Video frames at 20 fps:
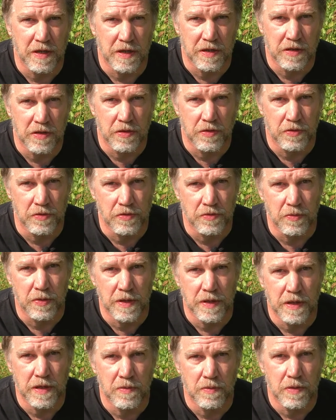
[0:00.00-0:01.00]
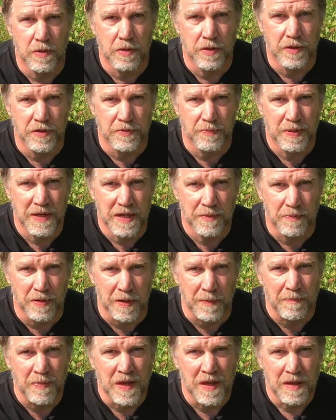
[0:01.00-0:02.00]
he used when he wrote his
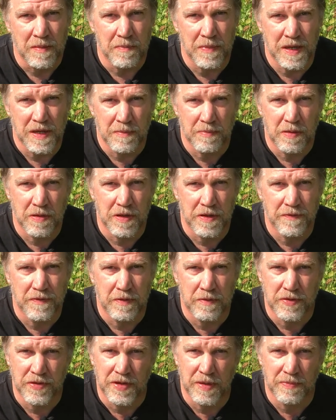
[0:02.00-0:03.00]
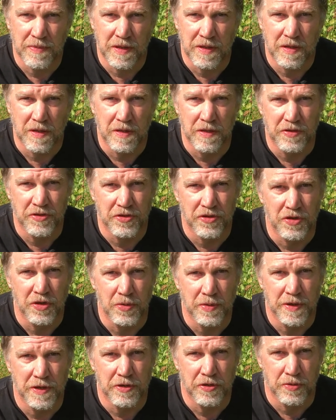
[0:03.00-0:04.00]
paper. Many believe it was something called a
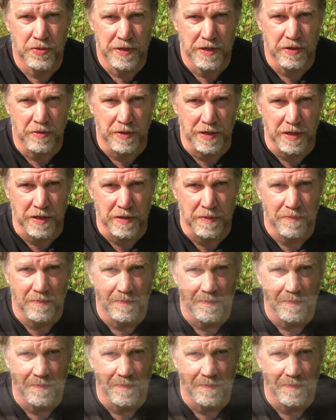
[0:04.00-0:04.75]
snowy tree cricket.